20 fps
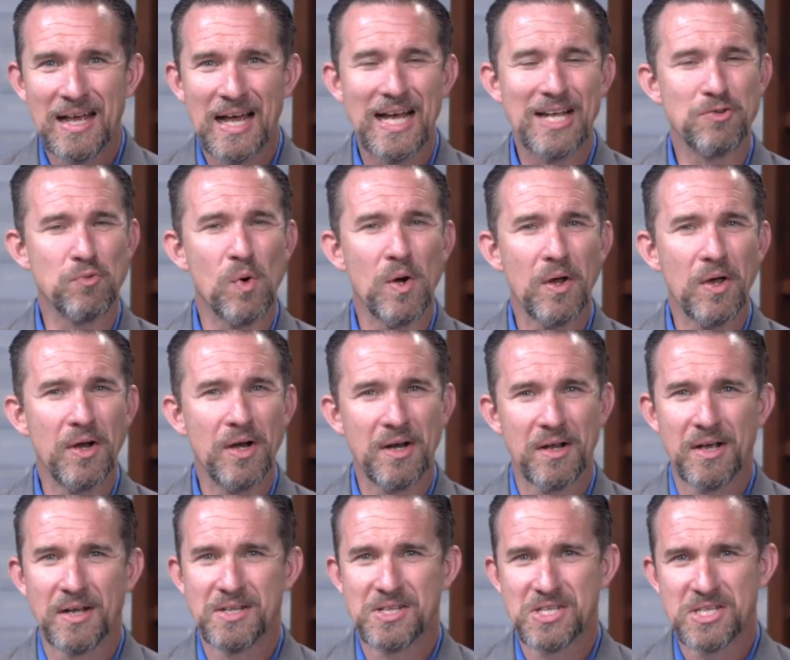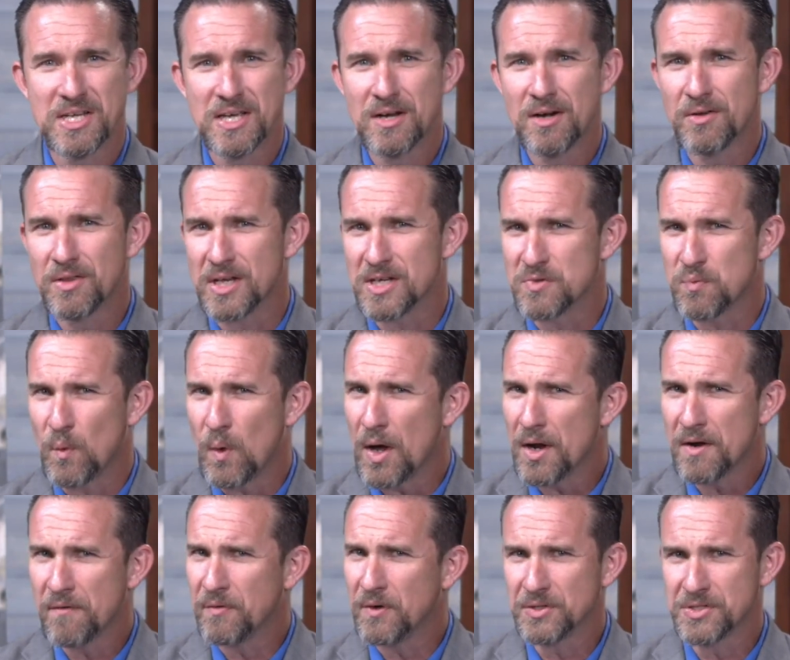as we're going to consider this
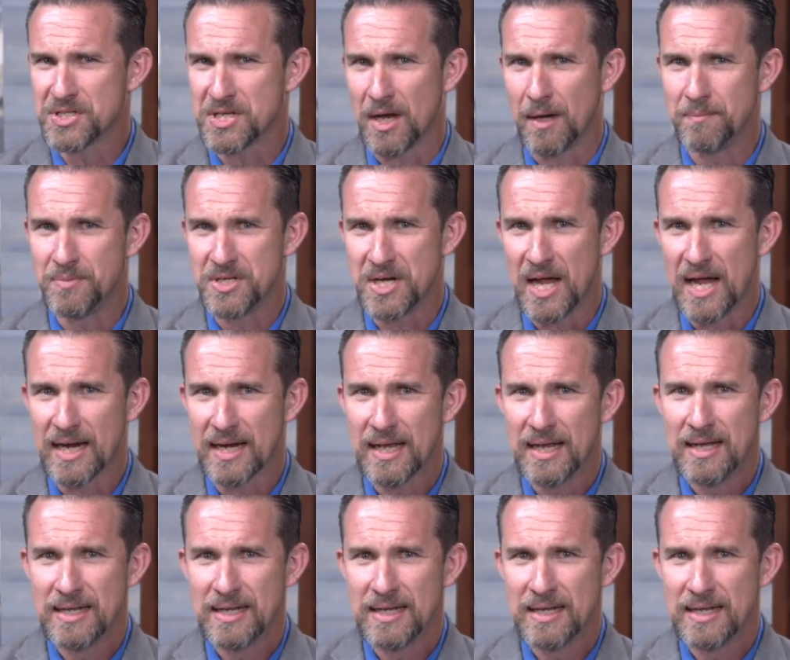wonderful subject